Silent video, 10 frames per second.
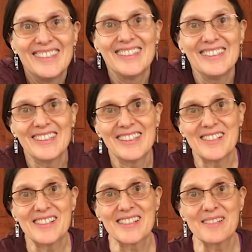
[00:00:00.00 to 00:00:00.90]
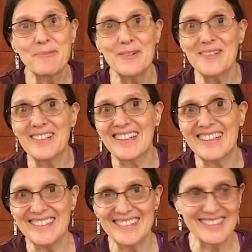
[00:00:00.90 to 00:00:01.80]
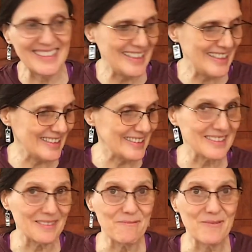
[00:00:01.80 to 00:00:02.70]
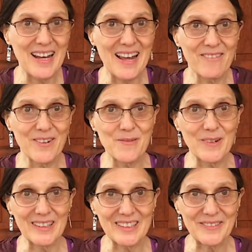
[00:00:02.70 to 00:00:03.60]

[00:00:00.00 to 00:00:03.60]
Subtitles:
You can use a spoon, you can use your hands, whatever works